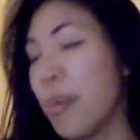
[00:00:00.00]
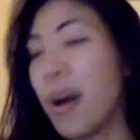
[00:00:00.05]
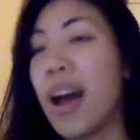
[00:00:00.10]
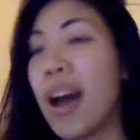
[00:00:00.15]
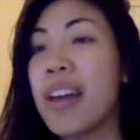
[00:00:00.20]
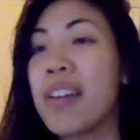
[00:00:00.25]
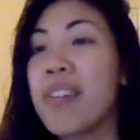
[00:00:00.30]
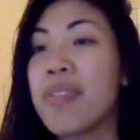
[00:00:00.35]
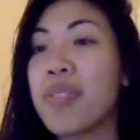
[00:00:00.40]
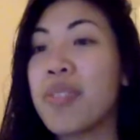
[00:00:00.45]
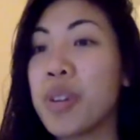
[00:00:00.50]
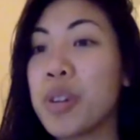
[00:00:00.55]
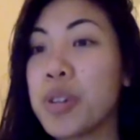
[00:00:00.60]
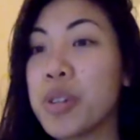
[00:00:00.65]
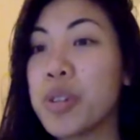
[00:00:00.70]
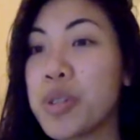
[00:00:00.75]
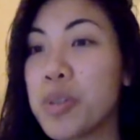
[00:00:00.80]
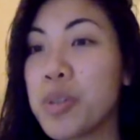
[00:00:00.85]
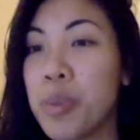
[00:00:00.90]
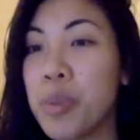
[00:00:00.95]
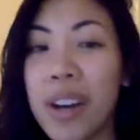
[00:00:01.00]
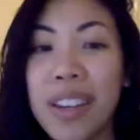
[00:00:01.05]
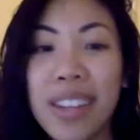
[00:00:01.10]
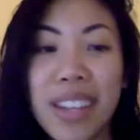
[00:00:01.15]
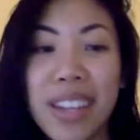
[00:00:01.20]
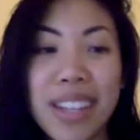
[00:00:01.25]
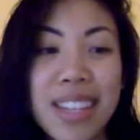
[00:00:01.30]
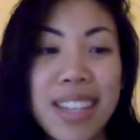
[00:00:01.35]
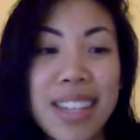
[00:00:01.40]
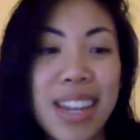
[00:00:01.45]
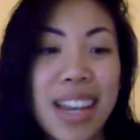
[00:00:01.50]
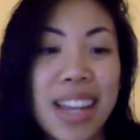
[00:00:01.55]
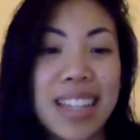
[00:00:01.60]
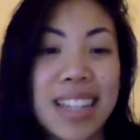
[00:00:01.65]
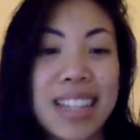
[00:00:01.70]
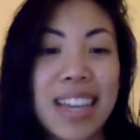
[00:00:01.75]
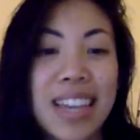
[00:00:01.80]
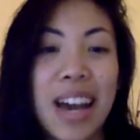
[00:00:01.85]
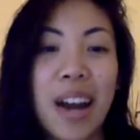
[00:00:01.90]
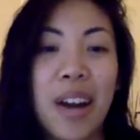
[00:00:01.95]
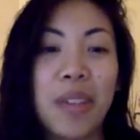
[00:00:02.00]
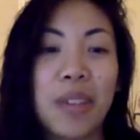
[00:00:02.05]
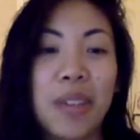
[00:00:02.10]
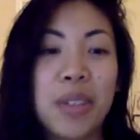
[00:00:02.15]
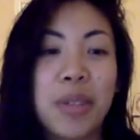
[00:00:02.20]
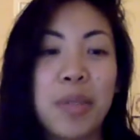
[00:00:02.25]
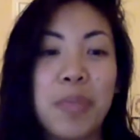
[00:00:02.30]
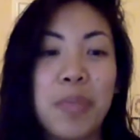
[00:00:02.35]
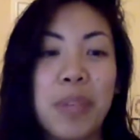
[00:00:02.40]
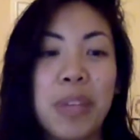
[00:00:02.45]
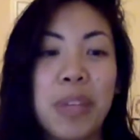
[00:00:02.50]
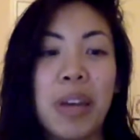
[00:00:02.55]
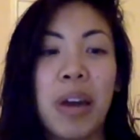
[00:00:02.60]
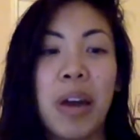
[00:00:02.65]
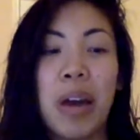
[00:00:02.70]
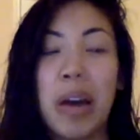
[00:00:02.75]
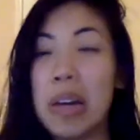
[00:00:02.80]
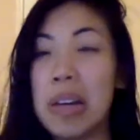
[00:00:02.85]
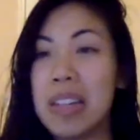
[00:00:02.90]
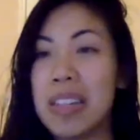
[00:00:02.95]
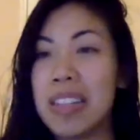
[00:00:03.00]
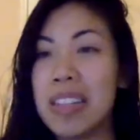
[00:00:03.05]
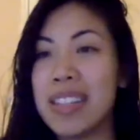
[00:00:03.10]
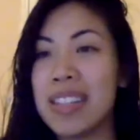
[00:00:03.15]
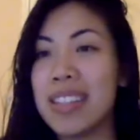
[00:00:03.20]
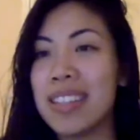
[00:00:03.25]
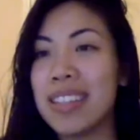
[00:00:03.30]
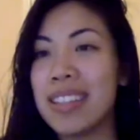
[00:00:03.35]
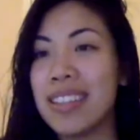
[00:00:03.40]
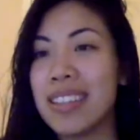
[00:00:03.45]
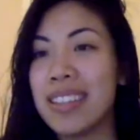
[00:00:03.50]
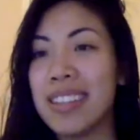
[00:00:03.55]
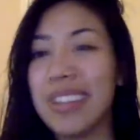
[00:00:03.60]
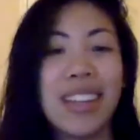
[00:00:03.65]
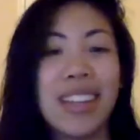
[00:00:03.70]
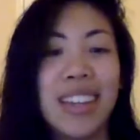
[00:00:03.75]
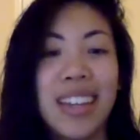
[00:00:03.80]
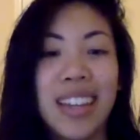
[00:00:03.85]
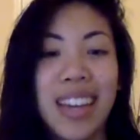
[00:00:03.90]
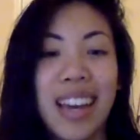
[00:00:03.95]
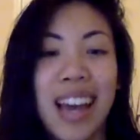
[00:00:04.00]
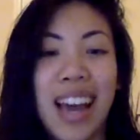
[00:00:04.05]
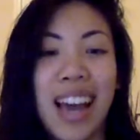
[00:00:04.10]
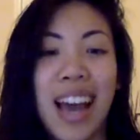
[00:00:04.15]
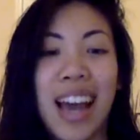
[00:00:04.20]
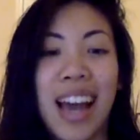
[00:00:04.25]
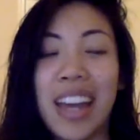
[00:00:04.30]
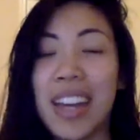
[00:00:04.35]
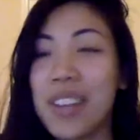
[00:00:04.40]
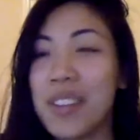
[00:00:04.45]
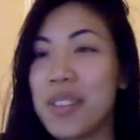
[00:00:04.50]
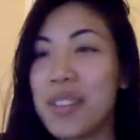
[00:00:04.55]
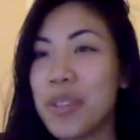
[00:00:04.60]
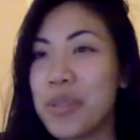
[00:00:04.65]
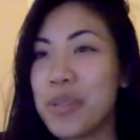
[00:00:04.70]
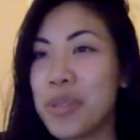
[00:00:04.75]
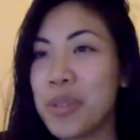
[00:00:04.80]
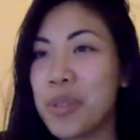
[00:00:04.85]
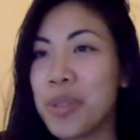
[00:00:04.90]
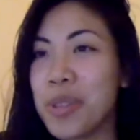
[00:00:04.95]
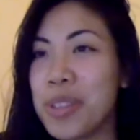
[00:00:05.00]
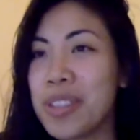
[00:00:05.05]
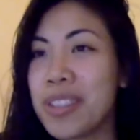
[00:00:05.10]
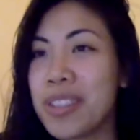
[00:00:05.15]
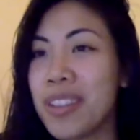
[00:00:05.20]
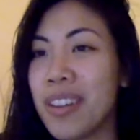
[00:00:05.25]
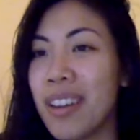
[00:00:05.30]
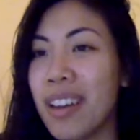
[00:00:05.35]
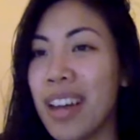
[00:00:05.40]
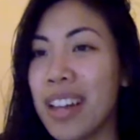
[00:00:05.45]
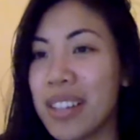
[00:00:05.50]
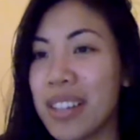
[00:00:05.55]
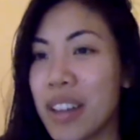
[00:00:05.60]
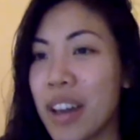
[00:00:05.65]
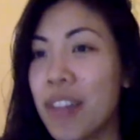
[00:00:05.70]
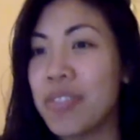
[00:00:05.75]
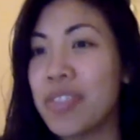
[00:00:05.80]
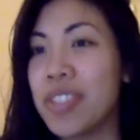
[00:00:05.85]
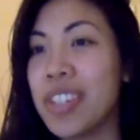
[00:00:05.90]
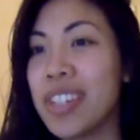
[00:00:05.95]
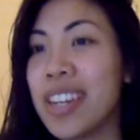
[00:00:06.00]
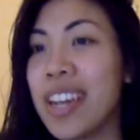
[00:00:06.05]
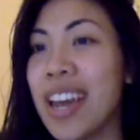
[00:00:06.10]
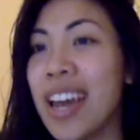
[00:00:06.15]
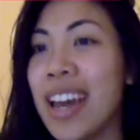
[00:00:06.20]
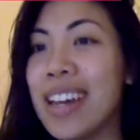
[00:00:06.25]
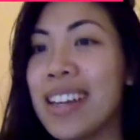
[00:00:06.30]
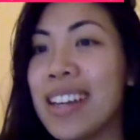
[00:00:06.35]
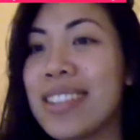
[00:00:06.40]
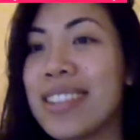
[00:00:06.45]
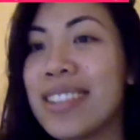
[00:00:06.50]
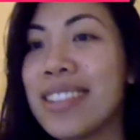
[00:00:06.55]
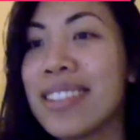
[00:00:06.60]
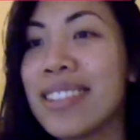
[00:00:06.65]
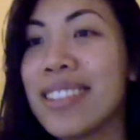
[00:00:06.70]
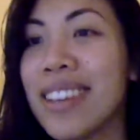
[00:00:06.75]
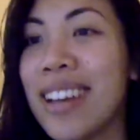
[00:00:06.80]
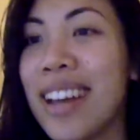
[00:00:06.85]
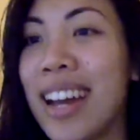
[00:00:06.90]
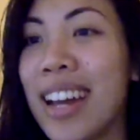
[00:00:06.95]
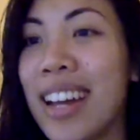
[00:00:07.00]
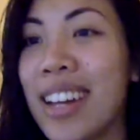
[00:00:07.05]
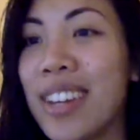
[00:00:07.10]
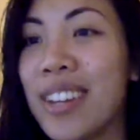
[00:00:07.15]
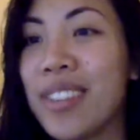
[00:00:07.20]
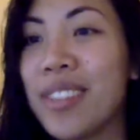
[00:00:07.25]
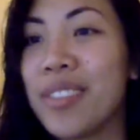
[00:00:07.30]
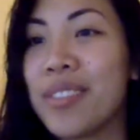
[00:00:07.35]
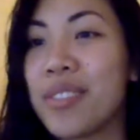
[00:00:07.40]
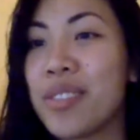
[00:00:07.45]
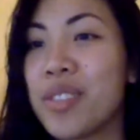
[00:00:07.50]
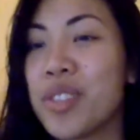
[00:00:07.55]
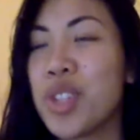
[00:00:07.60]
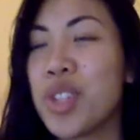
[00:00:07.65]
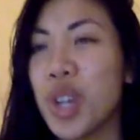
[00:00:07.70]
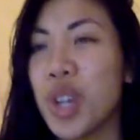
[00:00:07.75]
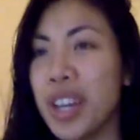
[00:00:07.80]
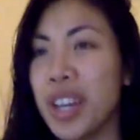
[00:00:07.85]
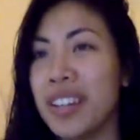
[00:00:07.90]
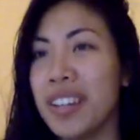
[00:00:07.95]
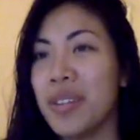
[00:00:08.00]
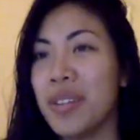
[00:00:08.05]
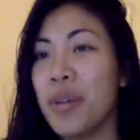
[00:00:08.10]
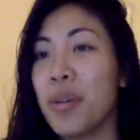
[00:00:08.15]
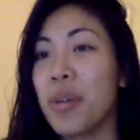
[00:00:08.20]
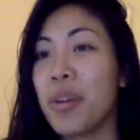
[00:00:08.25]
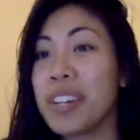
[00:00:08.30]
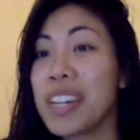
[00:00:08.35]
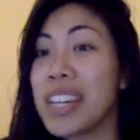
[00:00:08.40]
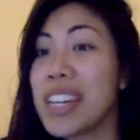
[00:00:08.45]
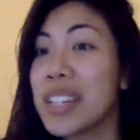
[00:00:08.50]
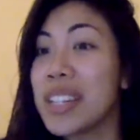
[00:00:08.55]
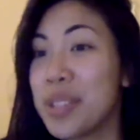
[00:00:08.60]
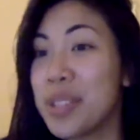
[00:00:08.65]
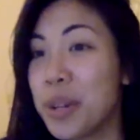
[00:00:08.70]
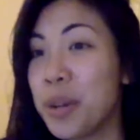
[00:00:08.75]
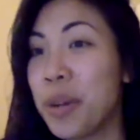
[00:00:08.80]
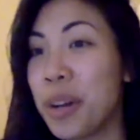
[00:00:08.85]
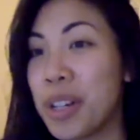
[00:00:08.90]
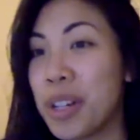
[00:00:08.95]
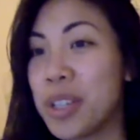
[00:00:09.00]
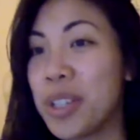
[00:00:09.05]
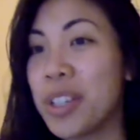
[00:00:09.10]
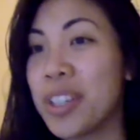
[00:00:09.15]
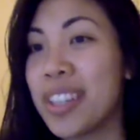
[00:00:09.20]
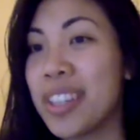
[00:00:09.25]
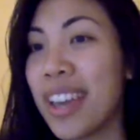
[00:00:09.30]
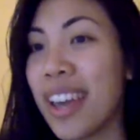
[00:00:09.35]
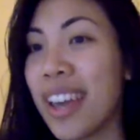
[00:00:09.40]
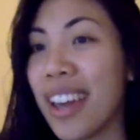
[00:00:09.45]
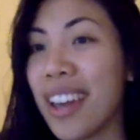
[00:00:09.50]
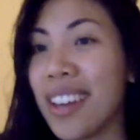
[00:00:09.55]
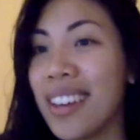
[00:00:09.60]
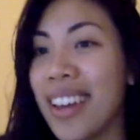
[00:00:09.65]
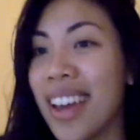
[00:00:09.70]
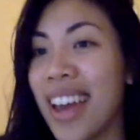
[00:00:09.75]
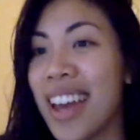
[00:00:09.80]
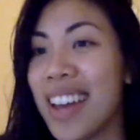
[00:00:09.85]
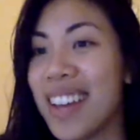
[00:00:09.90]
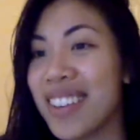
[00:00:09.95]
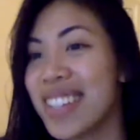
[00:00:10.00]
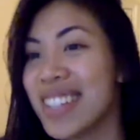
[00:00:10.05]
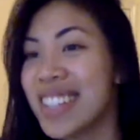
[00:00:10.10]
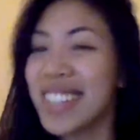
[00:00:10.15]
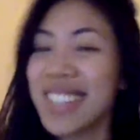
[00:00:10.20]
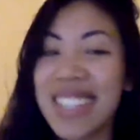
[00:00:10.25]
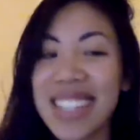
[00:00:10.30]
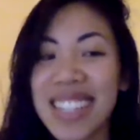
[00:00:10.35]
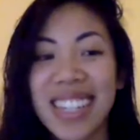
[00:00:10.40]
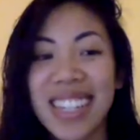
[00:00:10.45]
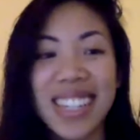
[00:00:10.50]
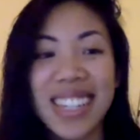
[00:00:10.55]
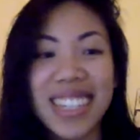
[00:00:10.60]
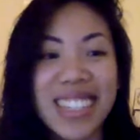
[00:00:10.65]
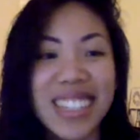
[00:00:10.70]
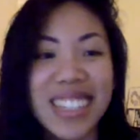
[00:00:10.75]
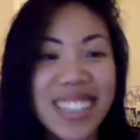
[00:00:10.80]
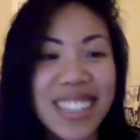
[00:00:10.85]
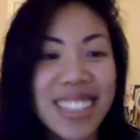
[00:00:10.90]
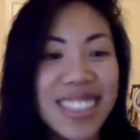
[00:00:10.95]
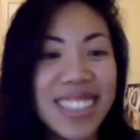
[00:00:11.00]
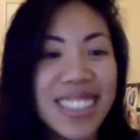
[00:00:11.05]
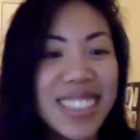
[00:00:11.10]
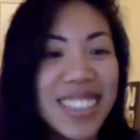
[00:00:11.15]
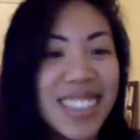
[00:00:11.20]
my first one that stands out because I don't do this as often as I should, or need to, I should say. Hey, Christine.